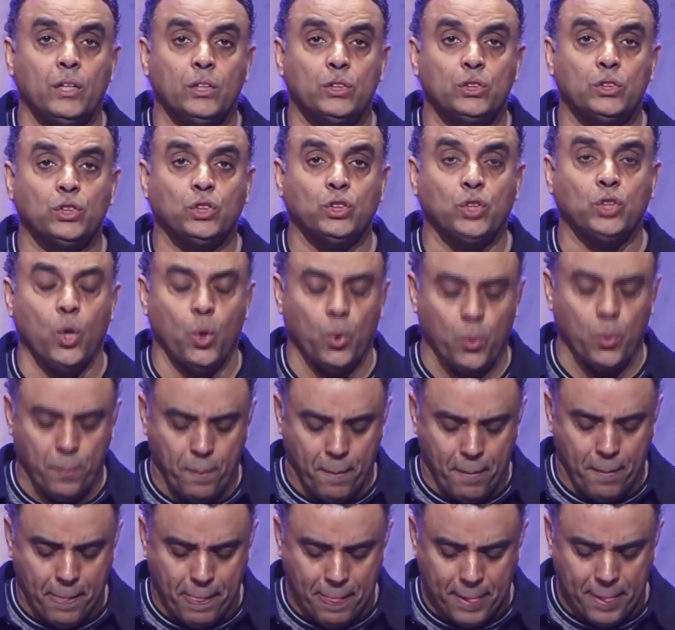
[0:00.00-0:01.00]
So
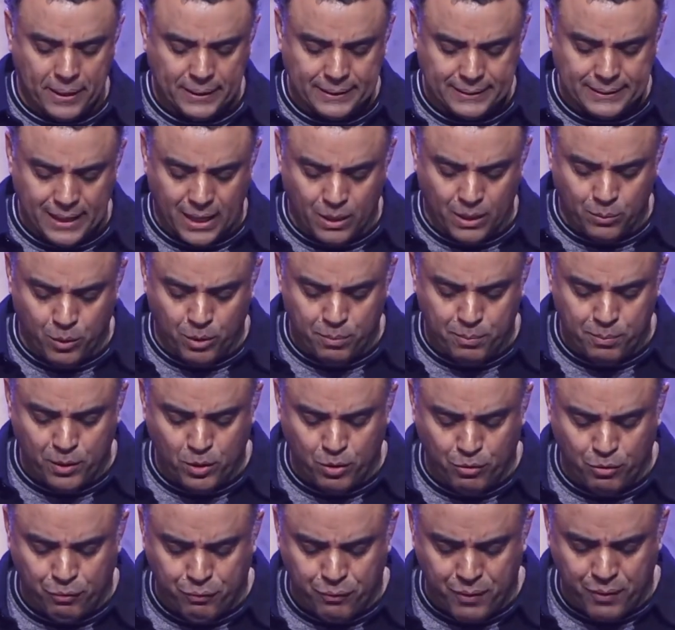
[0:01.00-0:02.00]
turn with me
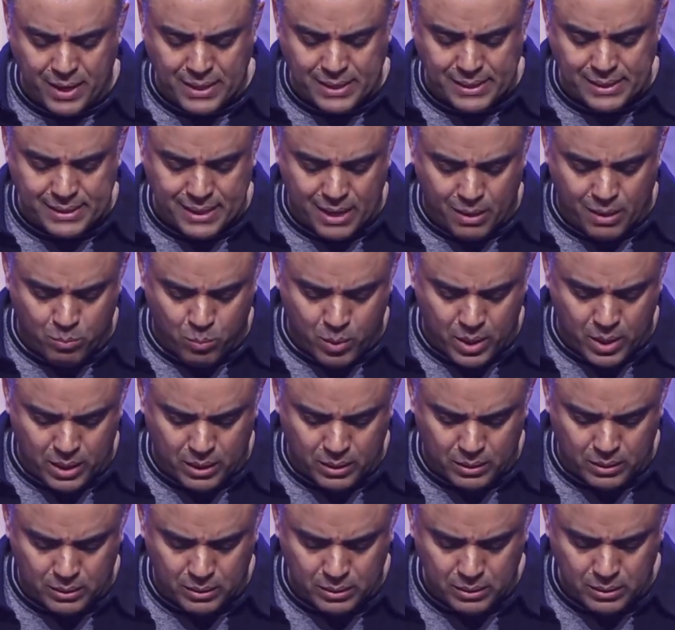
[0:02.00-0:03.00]
to 1
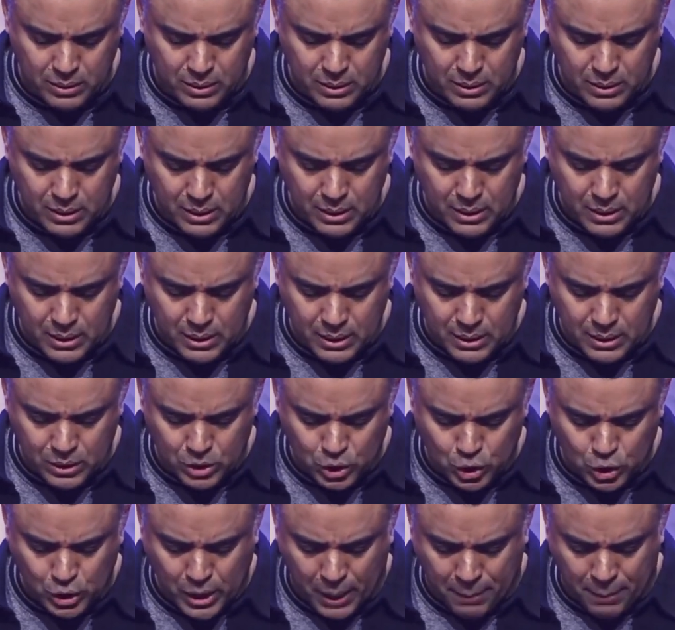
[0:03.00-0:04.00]
Samuel
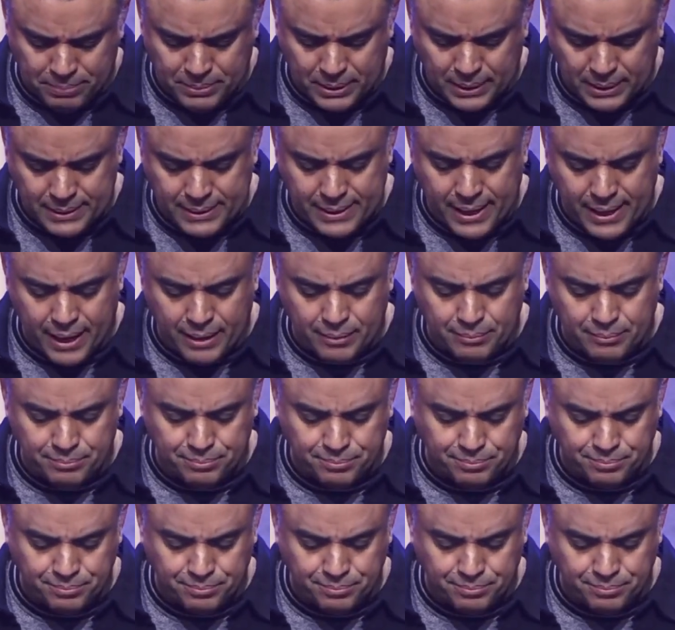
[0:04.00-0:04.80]
chapter 10.